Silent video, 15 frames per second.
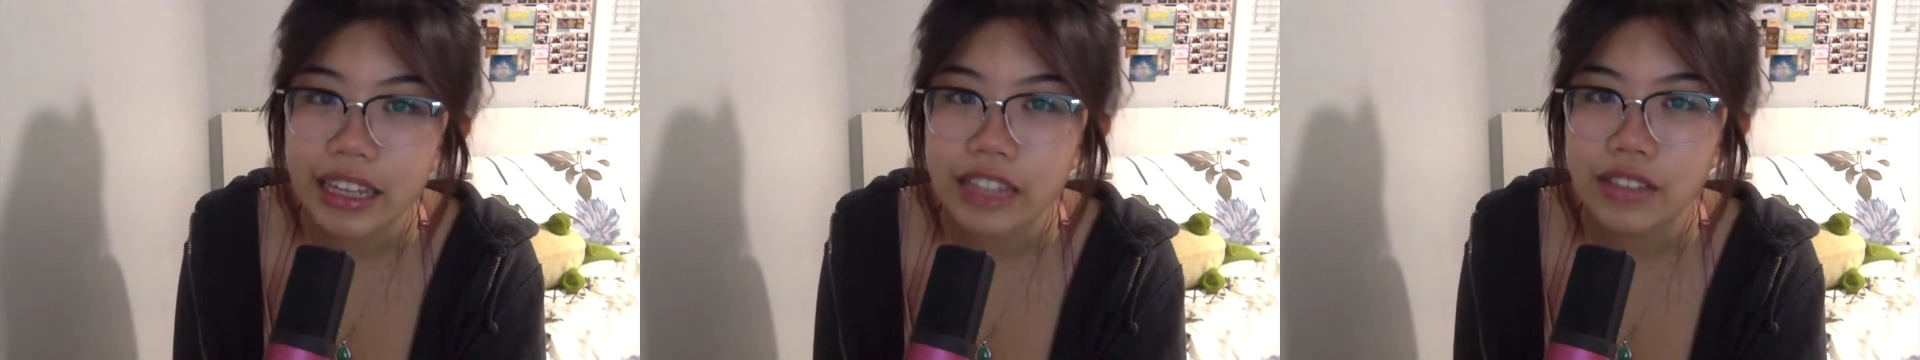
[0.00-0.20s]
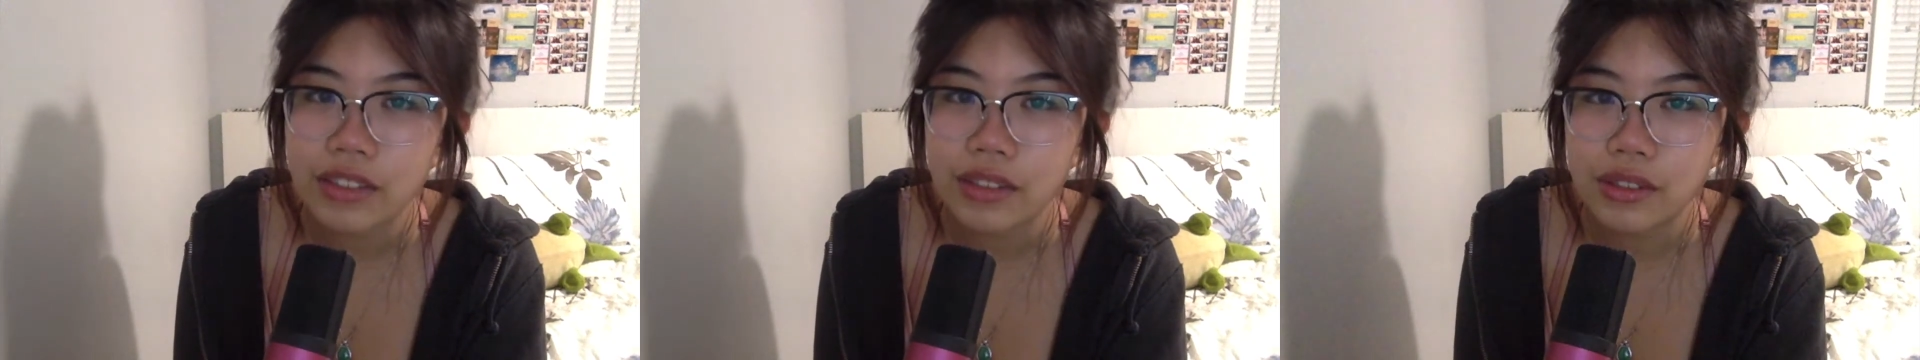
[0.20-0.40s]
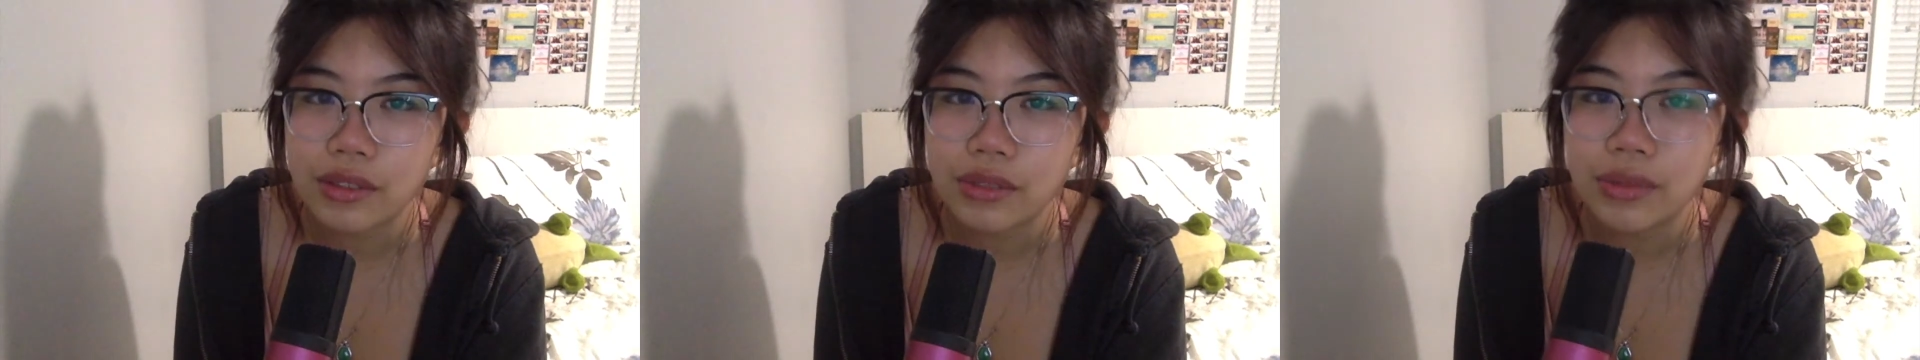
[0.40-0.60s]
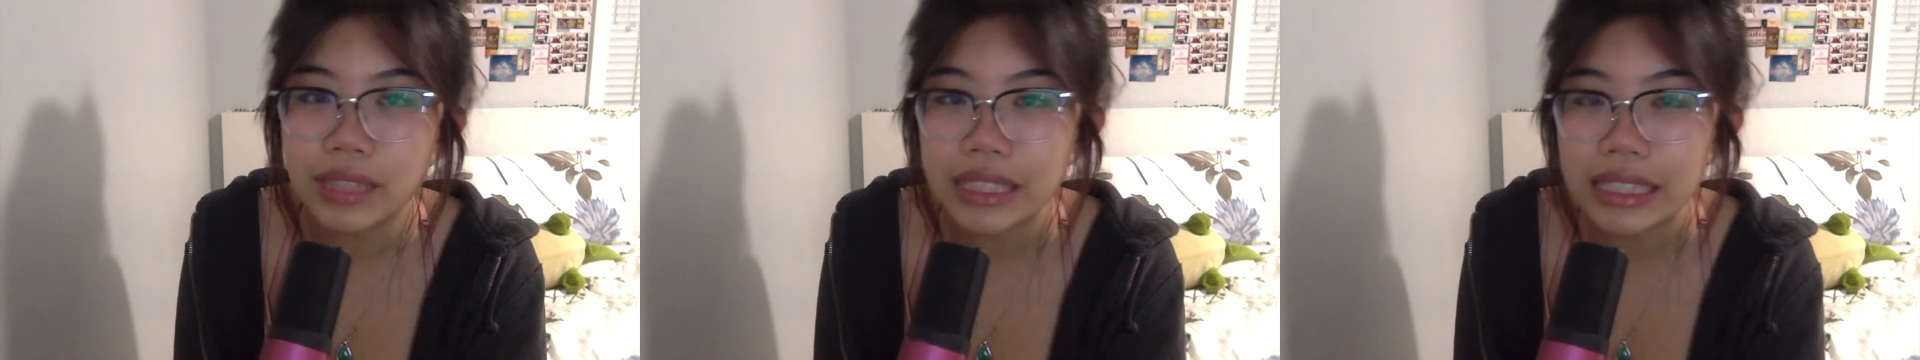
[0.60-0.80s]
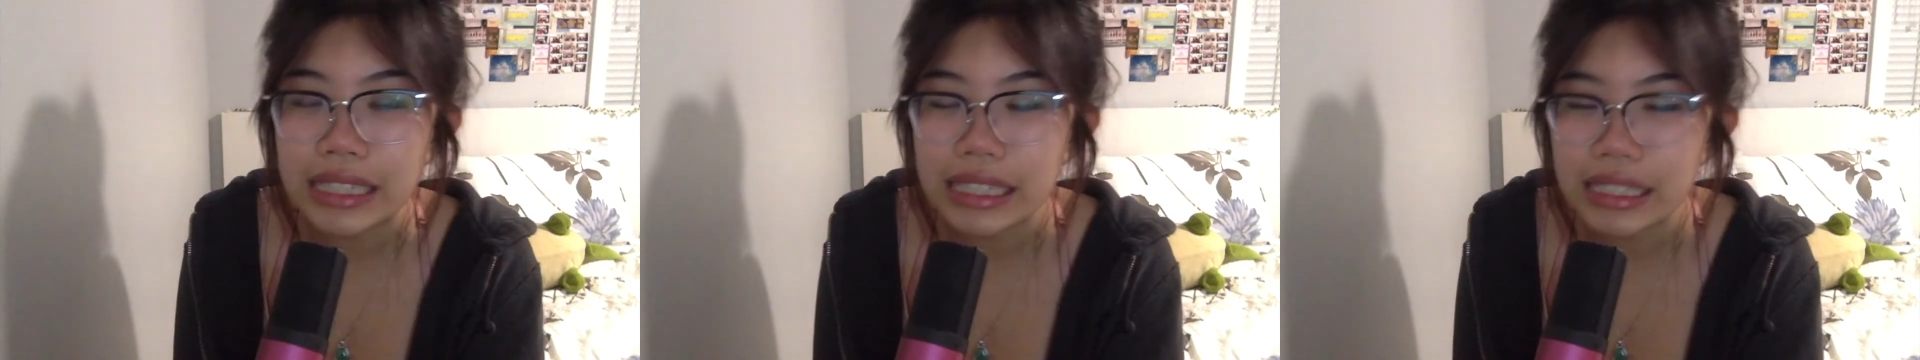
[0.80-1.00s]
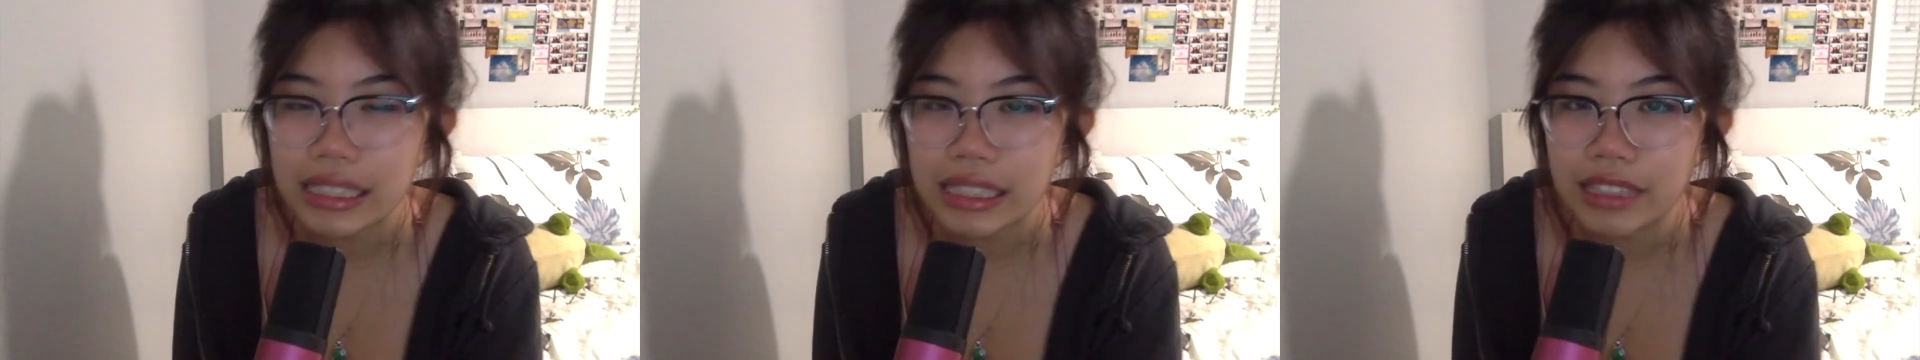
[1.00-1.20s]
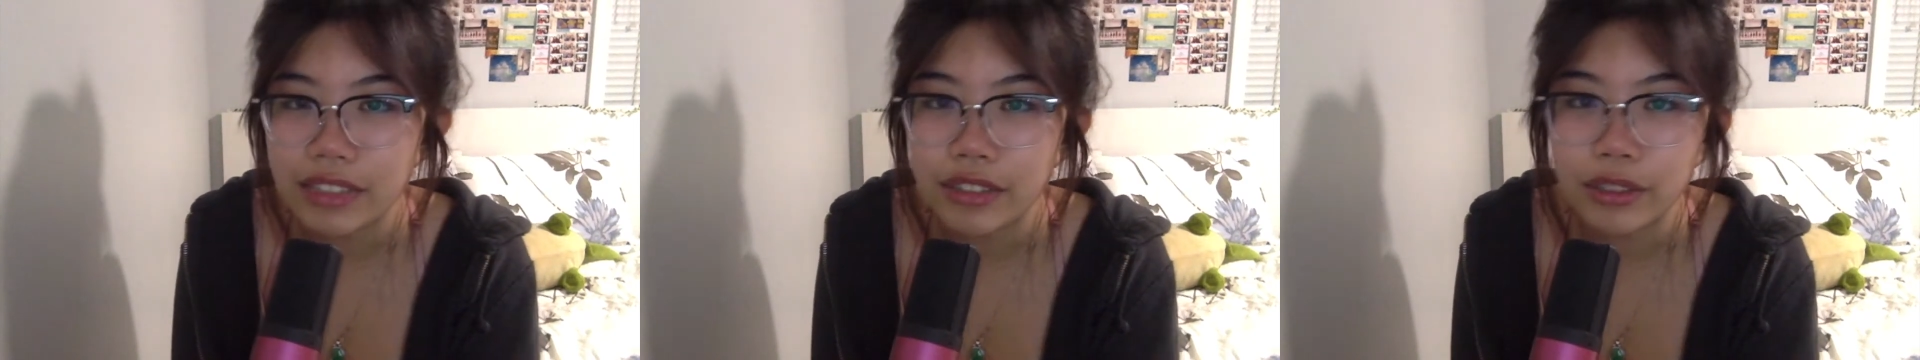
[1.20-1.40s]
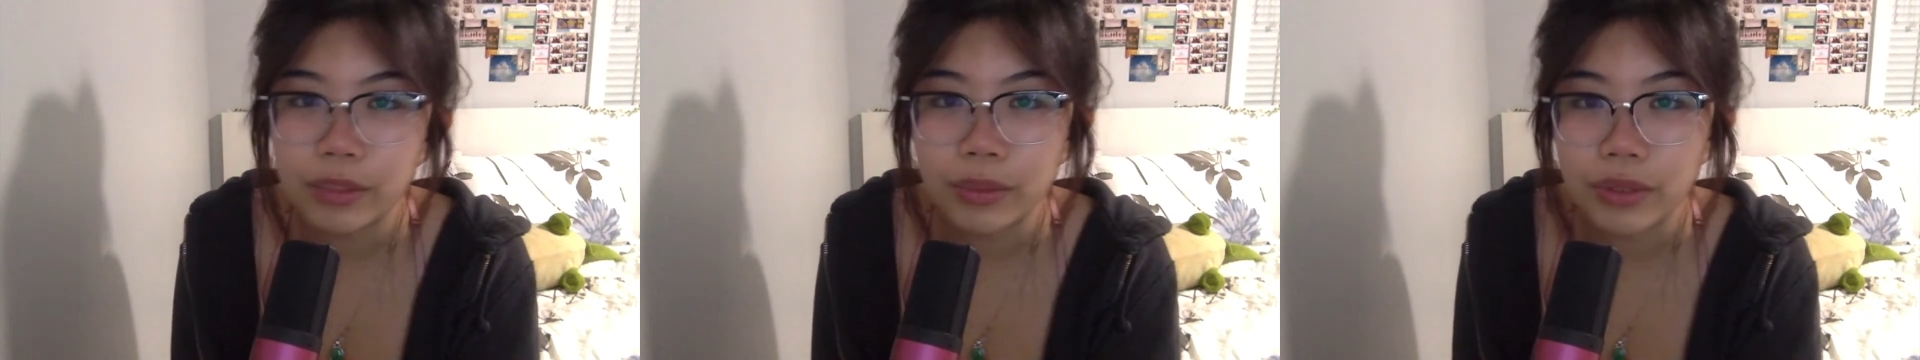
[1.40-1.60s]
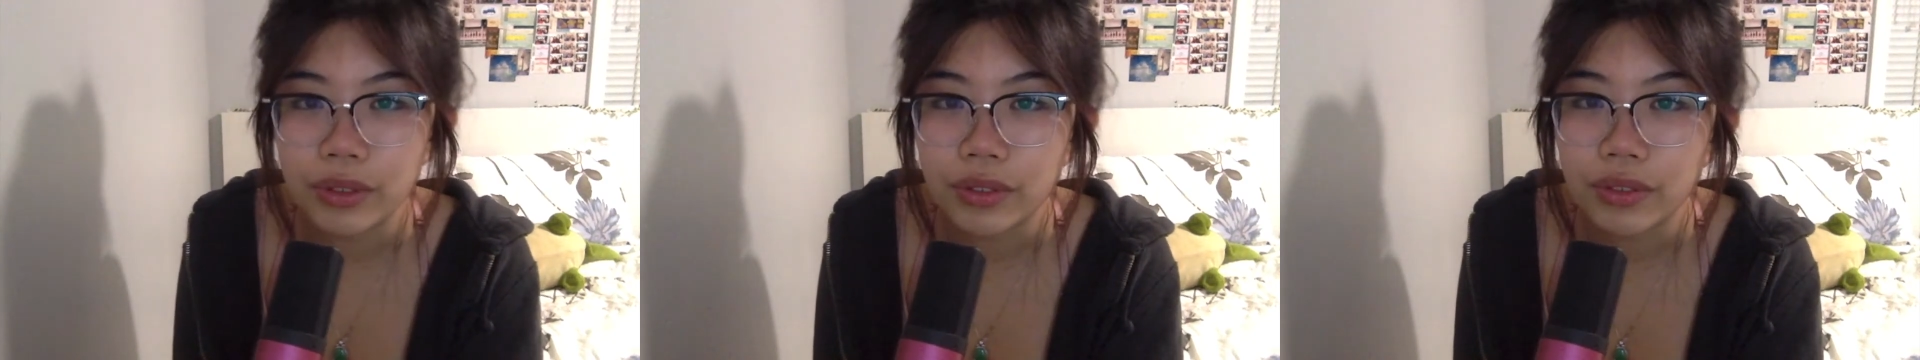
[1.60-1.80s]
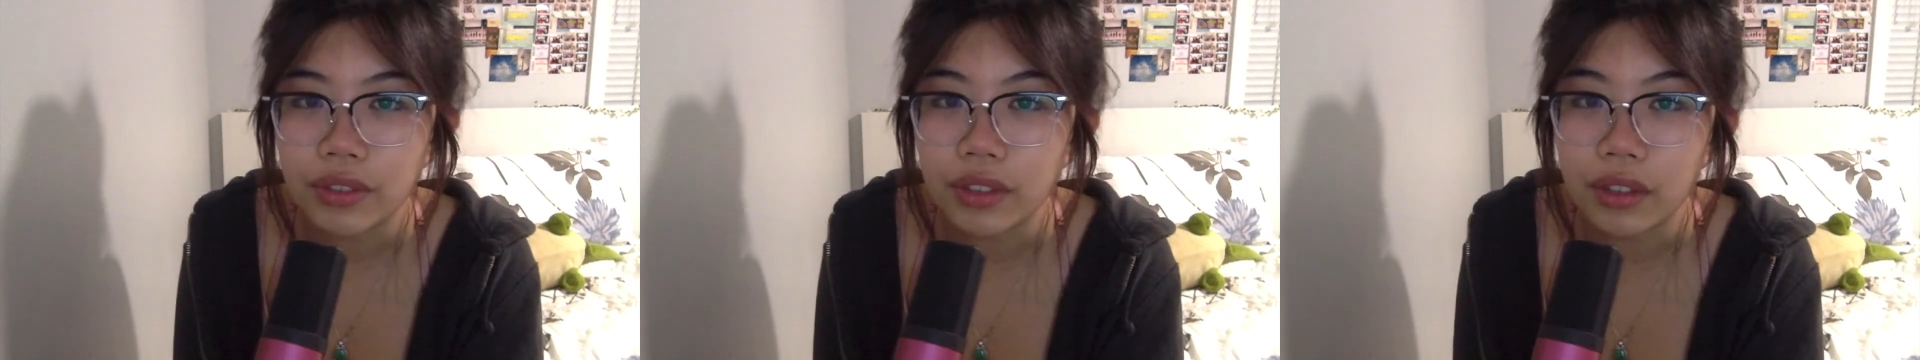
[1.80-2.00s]
it's also really easy to
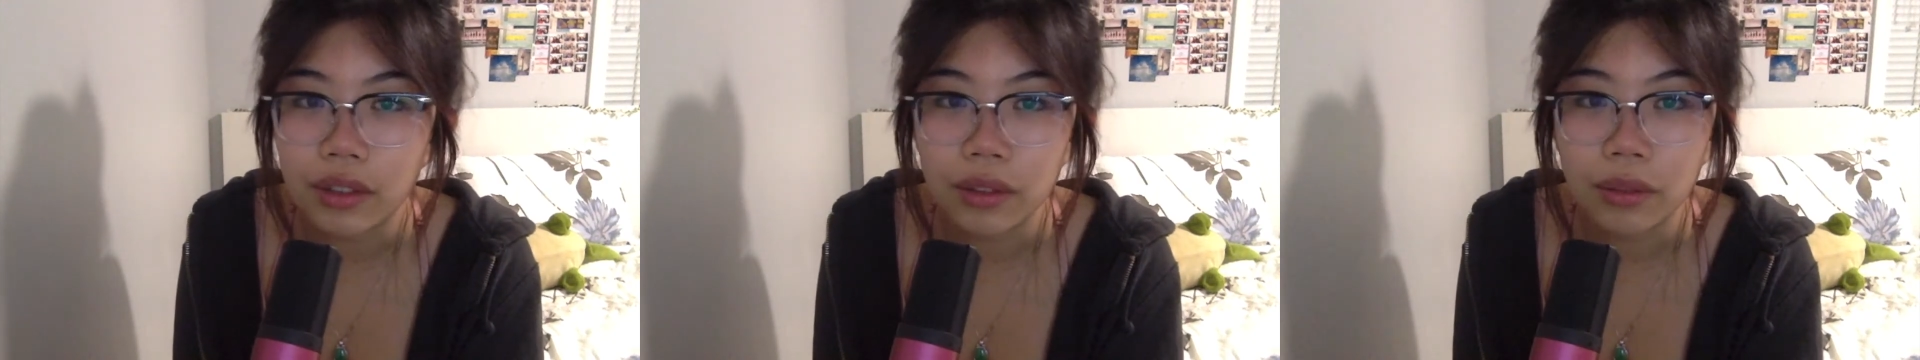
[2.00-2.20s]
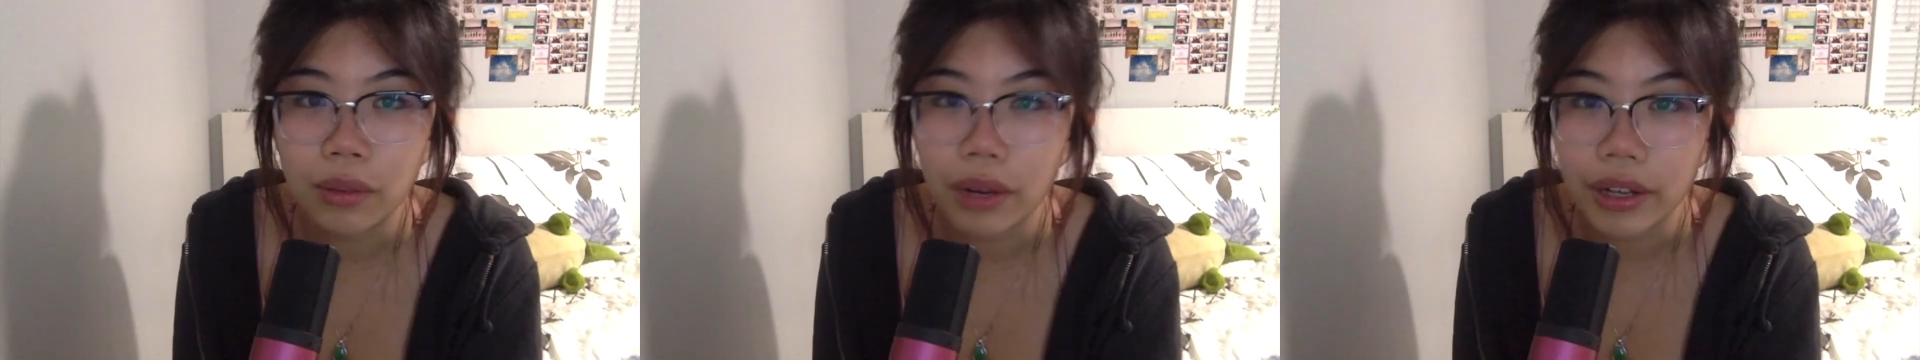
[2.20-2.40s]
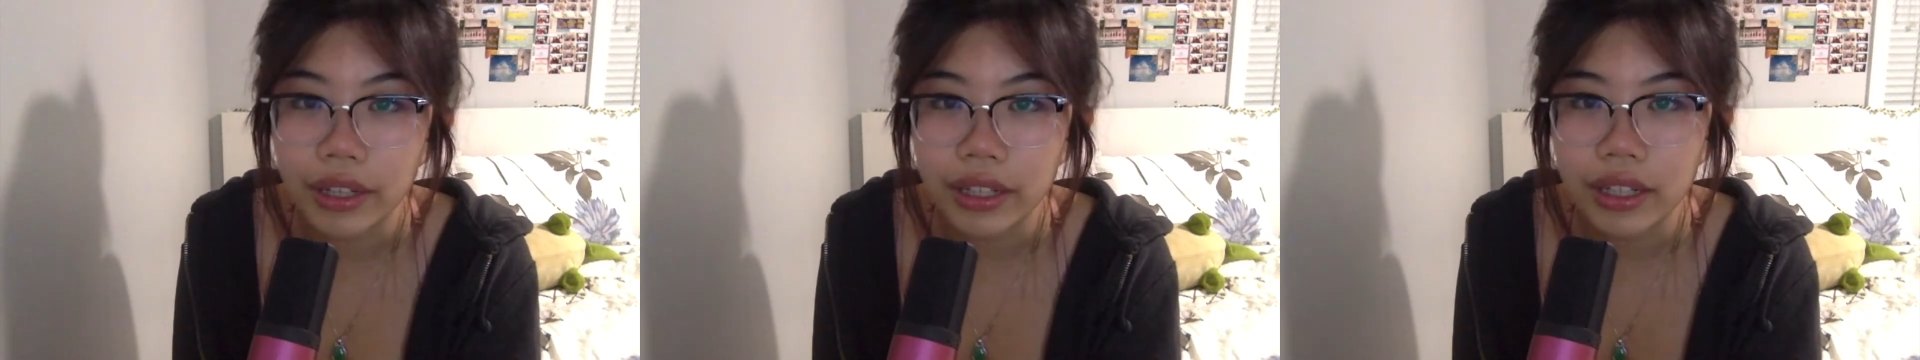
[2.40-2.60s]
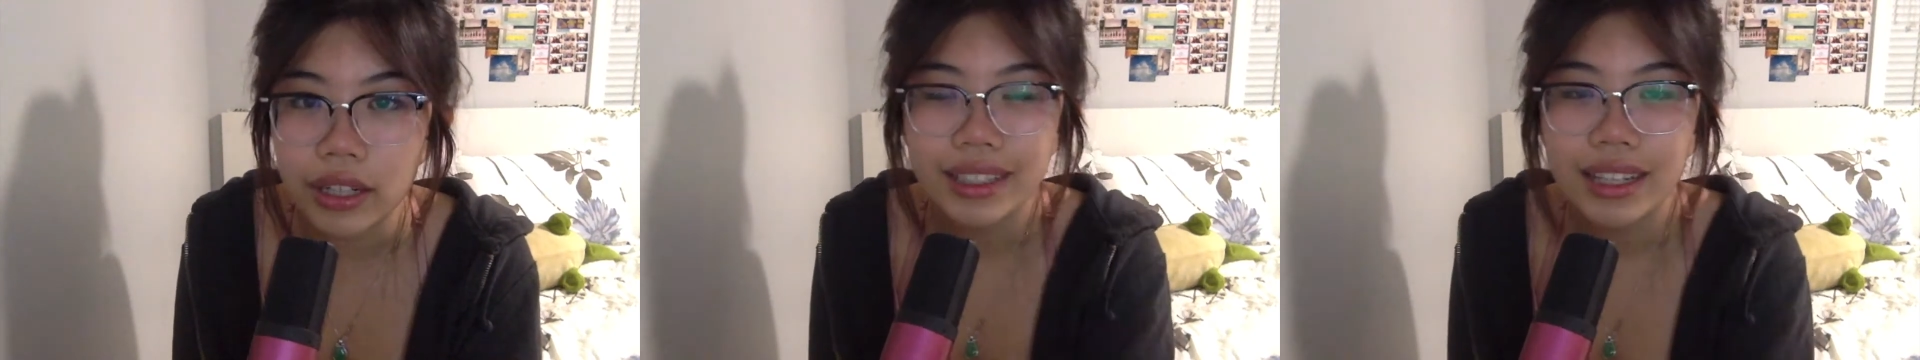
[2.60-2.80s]
remove the water.